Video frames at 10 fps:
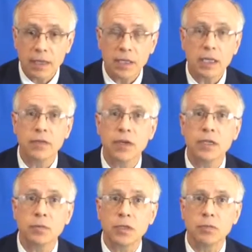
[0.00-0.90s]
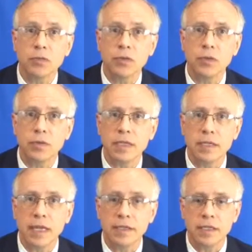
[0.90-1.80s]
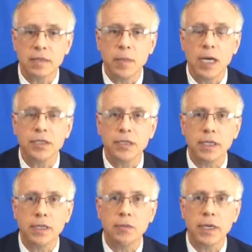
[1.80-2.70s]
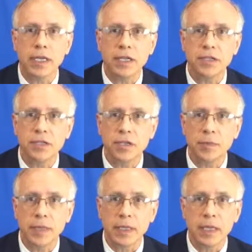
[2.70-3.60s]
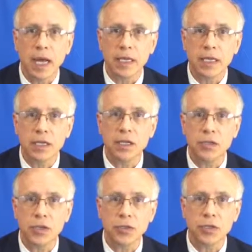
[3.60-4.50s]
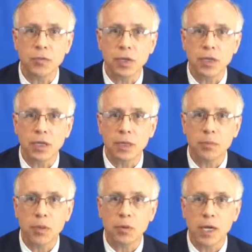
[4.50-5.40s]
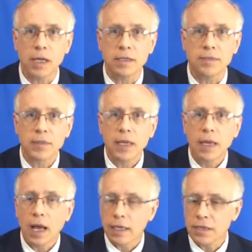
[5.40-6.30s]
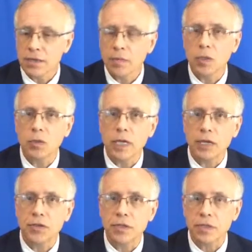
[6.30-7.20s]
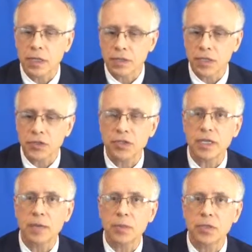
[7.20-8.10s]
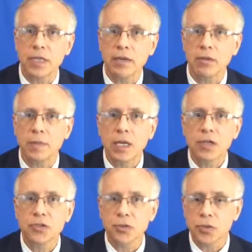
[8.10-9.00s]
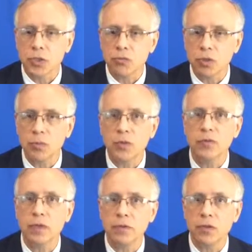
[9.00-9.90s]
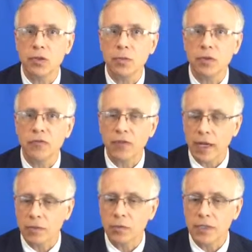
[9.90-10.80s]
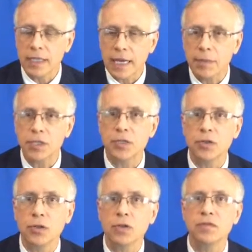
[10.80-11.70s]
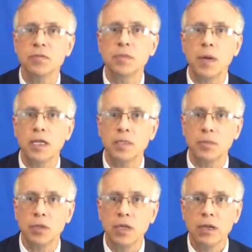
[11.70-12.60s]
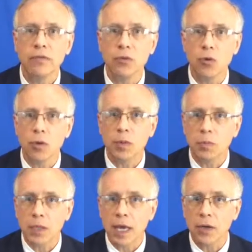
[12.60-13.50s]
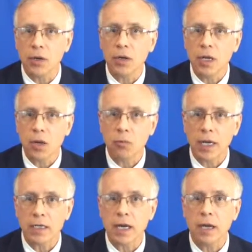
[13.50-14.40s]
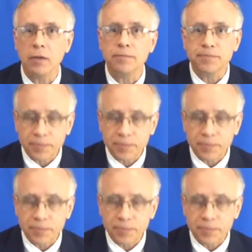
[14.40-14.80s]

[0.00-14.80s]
delivered as what's referred to as intensity modulated radiation therapy in conjunction with protons. In some locations, such as the upper sacrum, surgical removal of the tumor, in fact, will damage the nerves responsible for normal bladder, erectile,